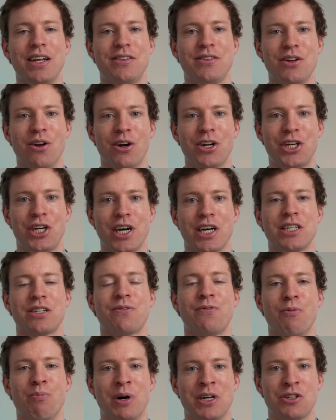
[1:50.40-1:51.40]
But it's not
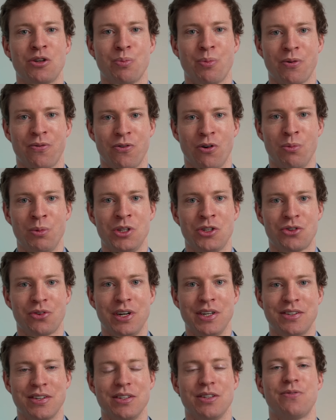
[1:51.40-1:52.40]
just for muscle performance
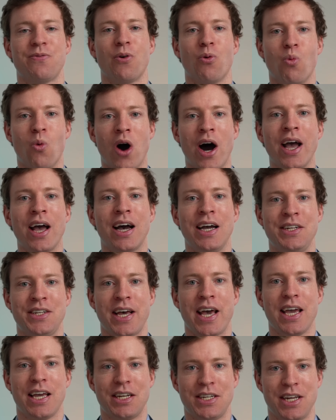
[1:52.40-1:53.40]
reasons for why I
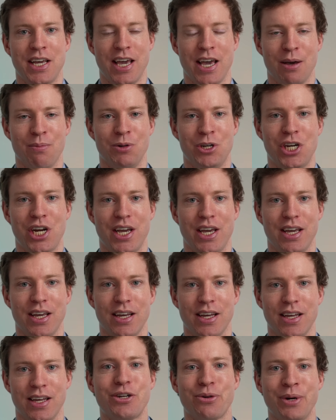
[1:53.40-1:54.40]
take
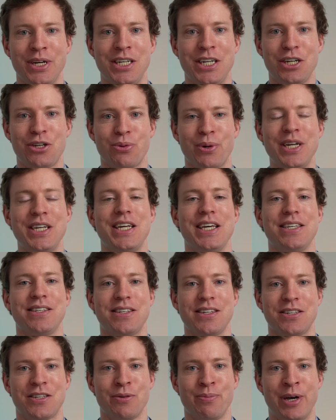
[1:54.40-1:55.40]
TMG. A 2020
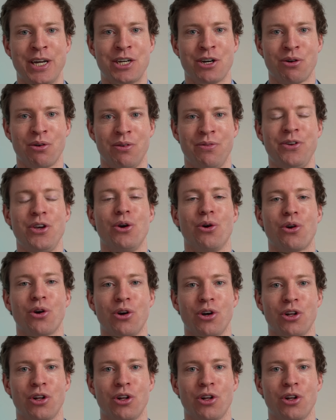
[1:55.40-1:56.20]
systematic review